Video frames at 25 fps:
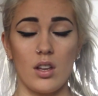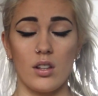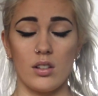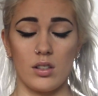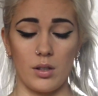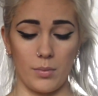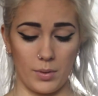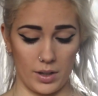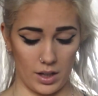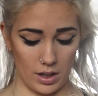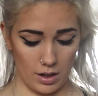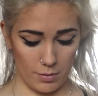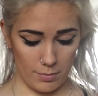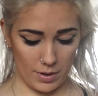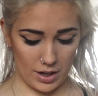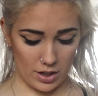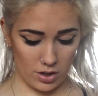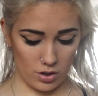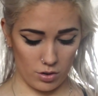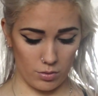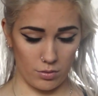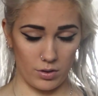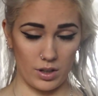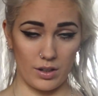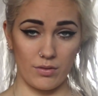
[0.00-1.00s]
So we're going to make
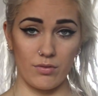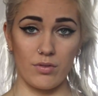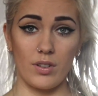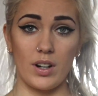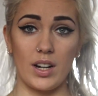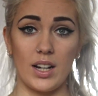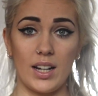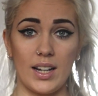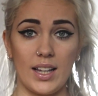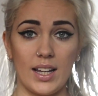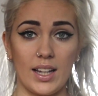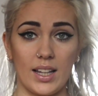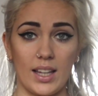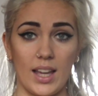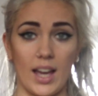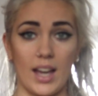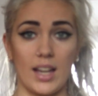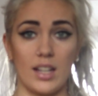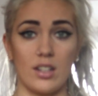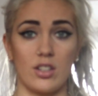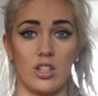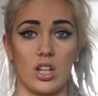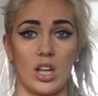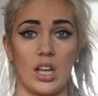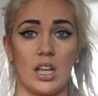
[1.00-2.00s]
sure we're really
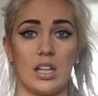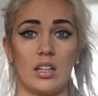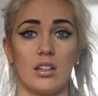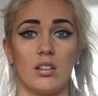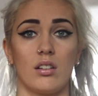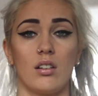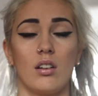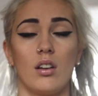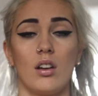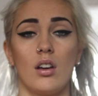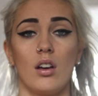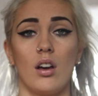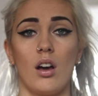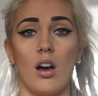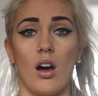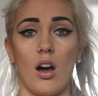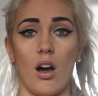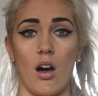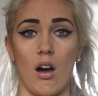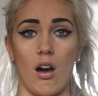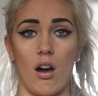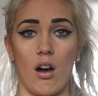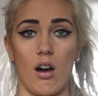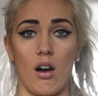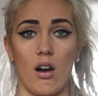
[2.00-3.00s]
engaging
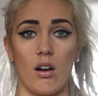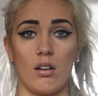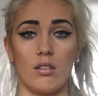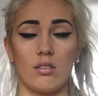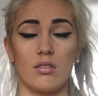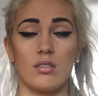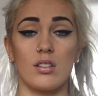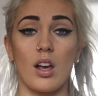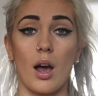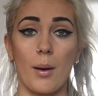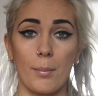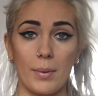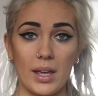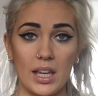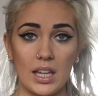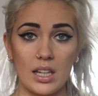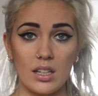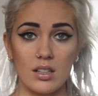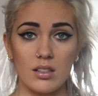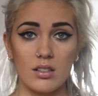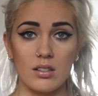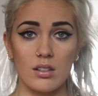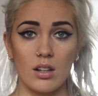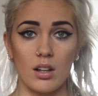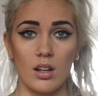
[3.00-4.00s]
our
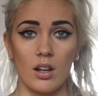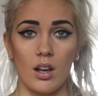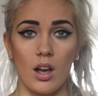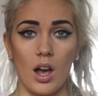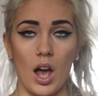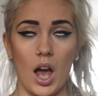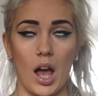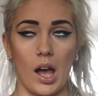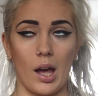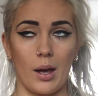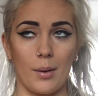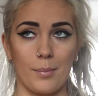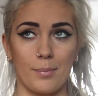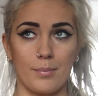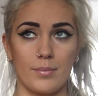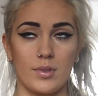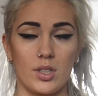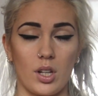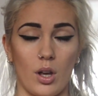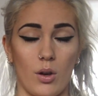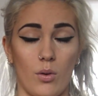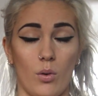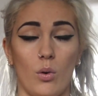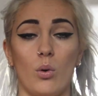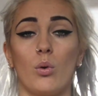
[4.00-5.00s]
tummies,
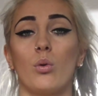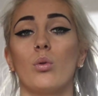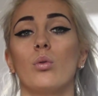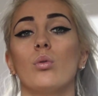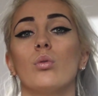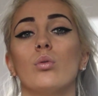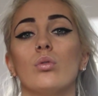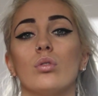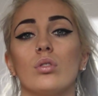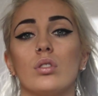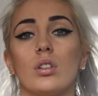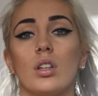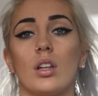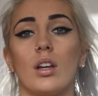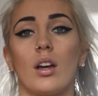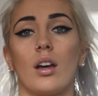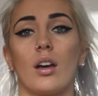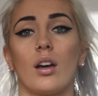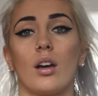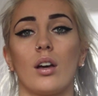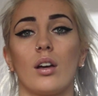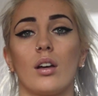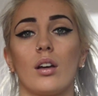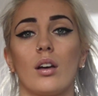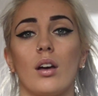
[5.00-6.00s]
so all
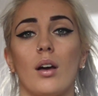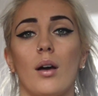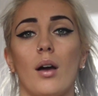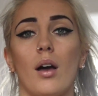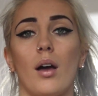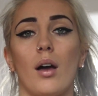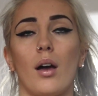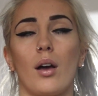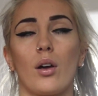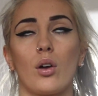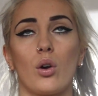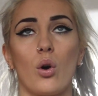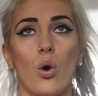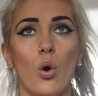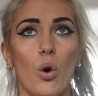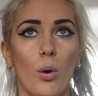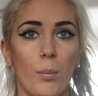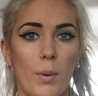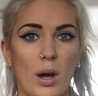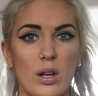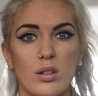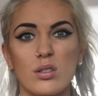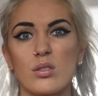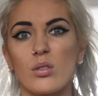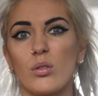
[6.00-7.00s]
the core
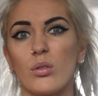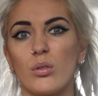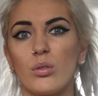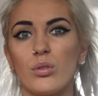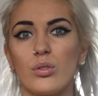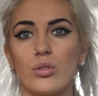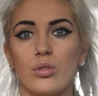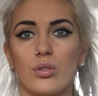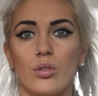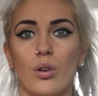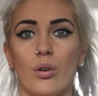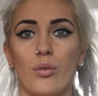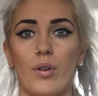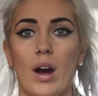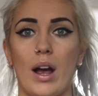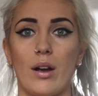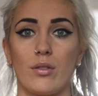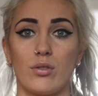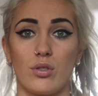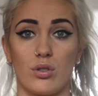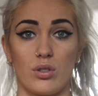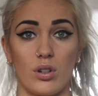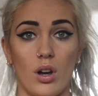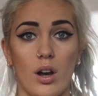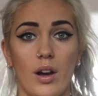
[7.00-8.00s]
muscles
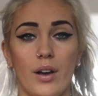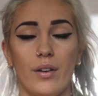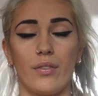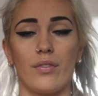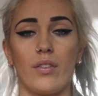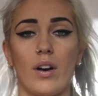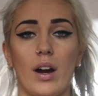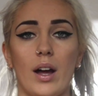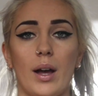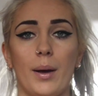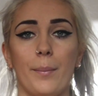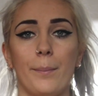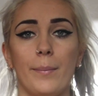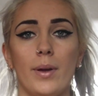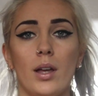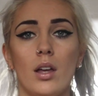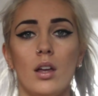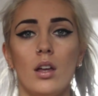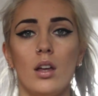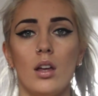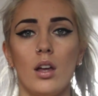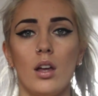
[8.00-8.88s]
around your diaphragm,